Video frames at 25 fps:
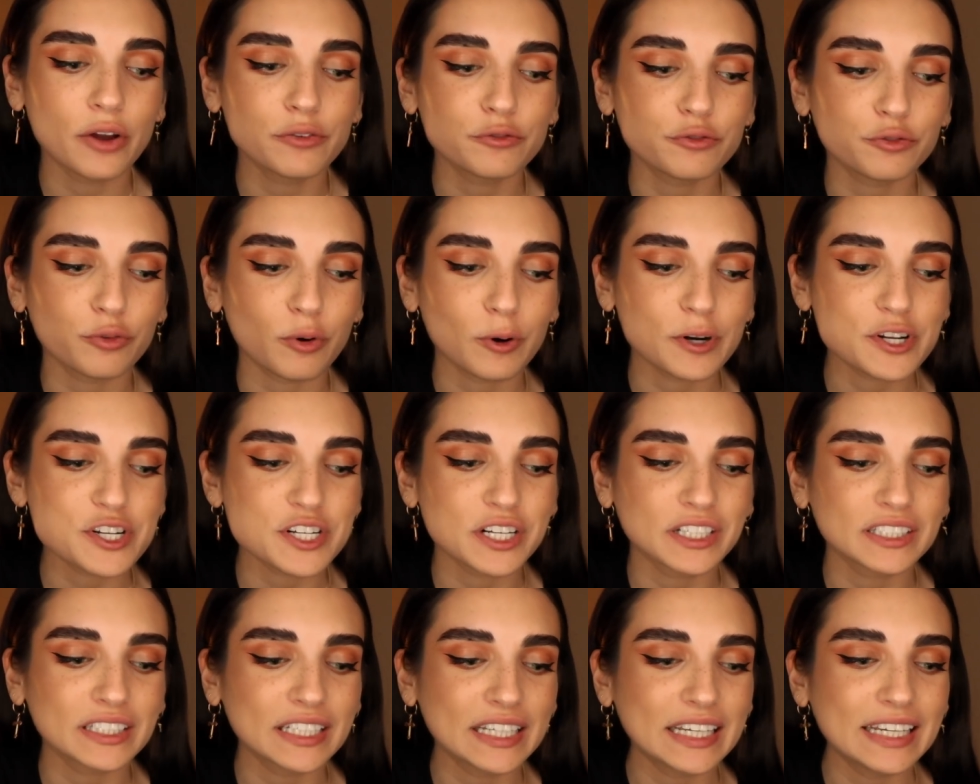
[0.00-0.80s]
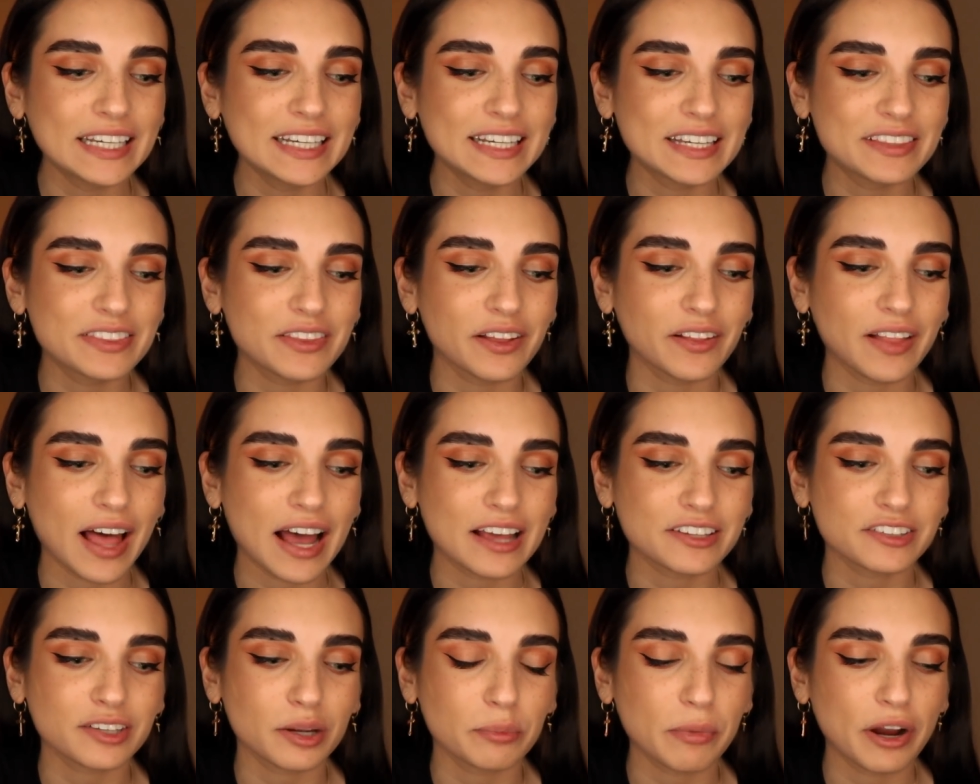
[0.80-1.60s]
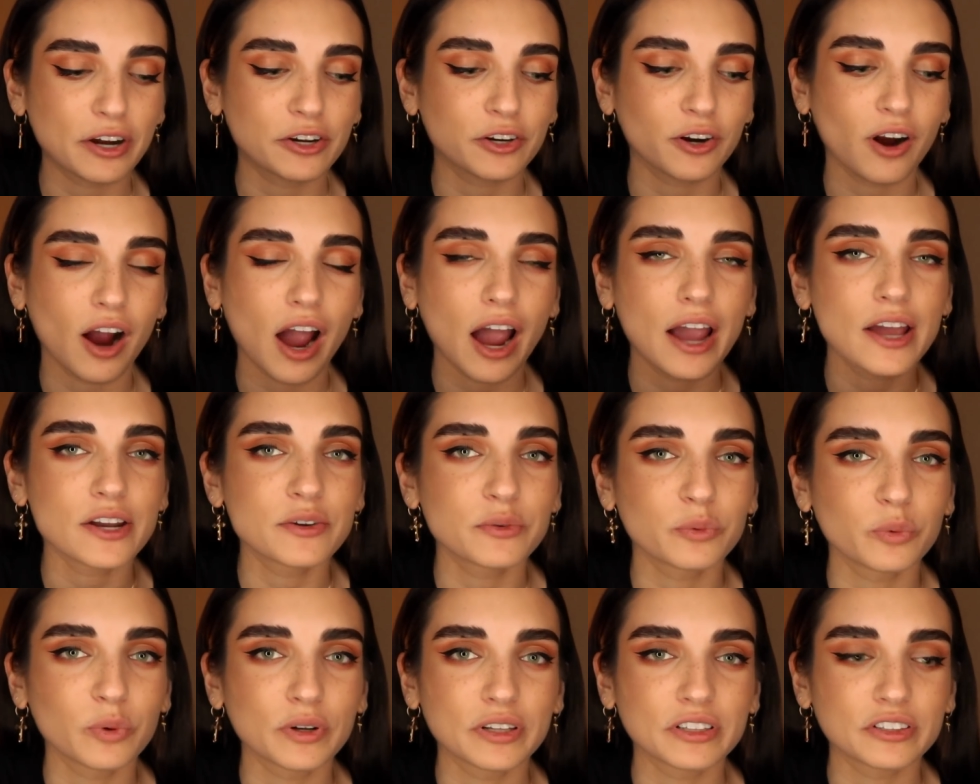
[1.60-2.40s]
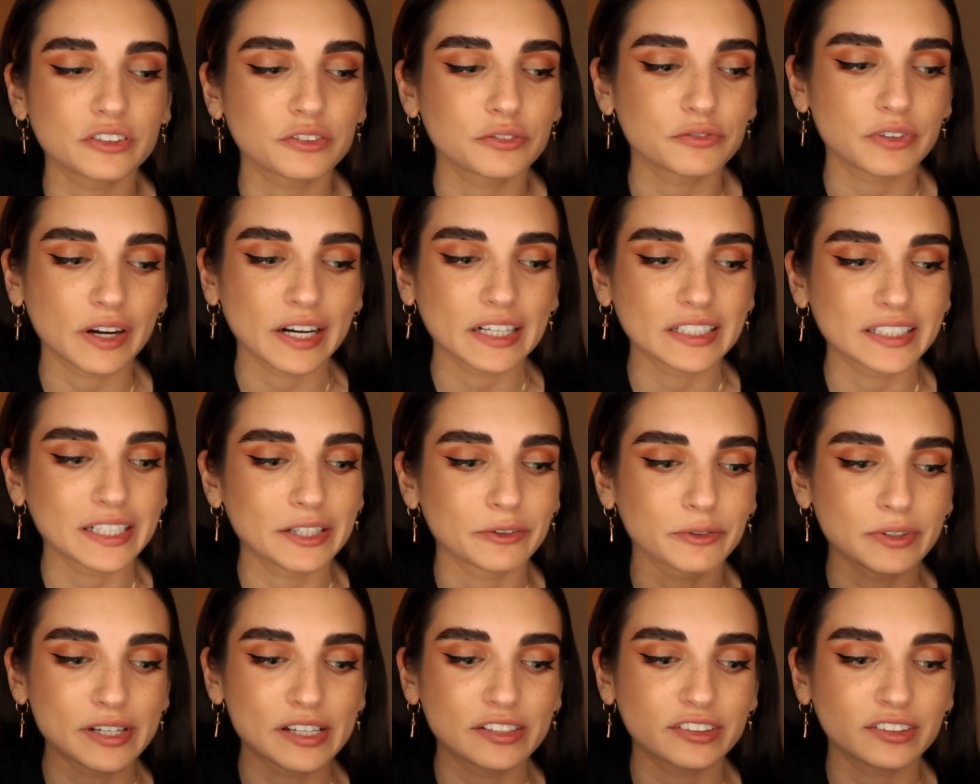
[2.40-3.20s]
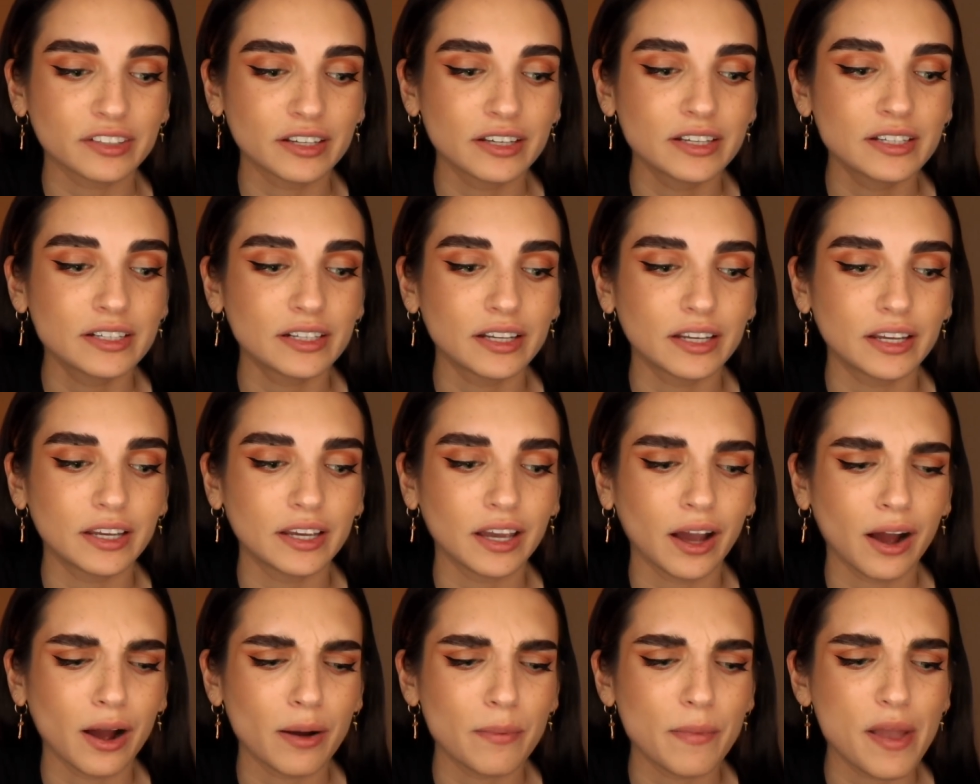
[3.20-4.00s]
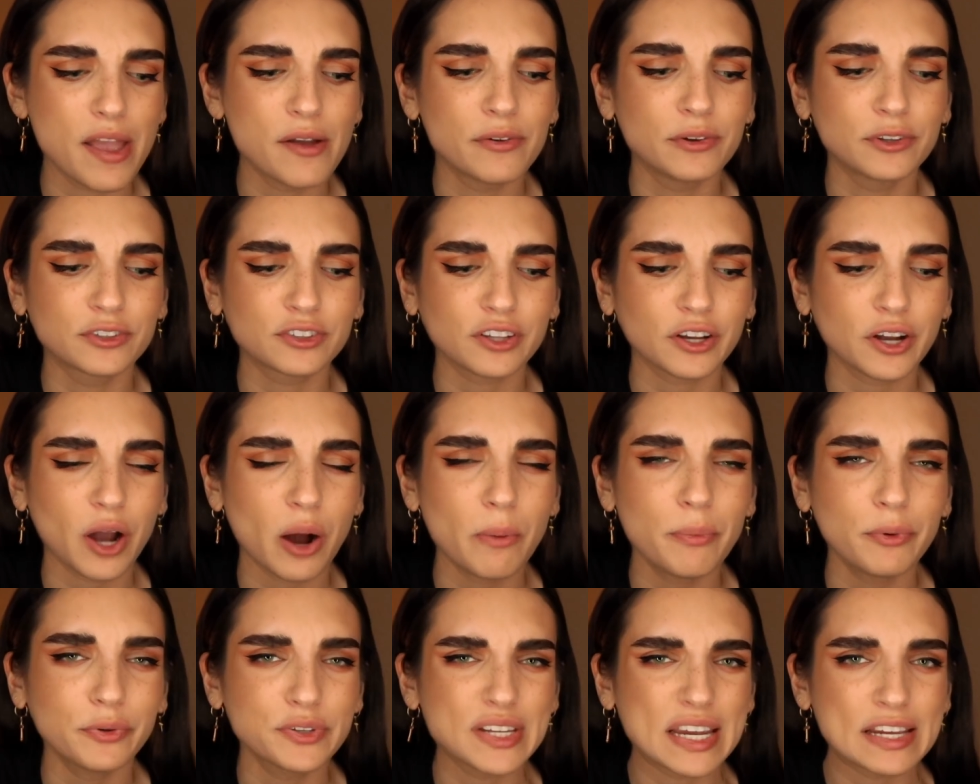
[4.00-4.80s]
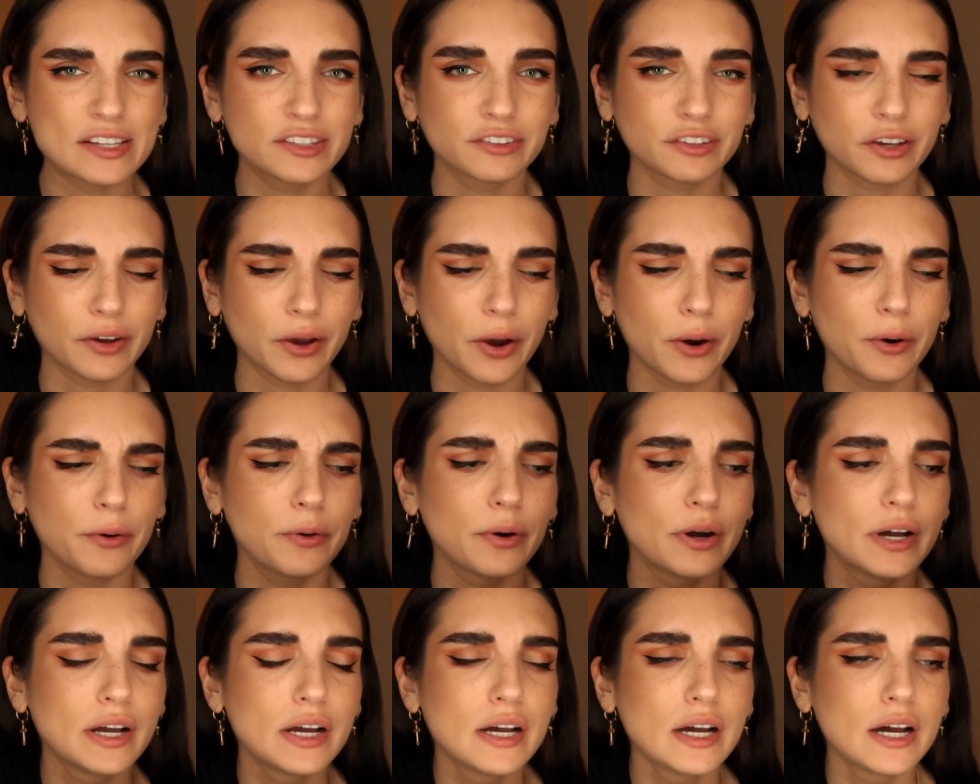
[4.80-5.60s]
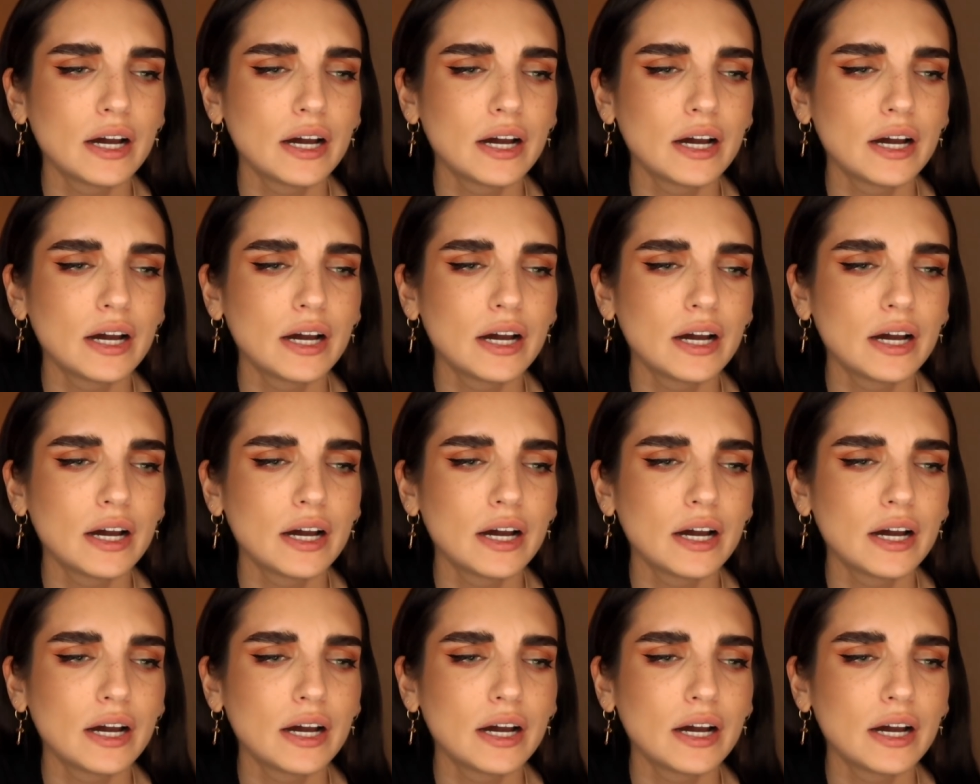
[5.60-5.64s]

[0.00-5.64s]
Unfortunately, the last time I cried was fairly recent. It was a couple days ago.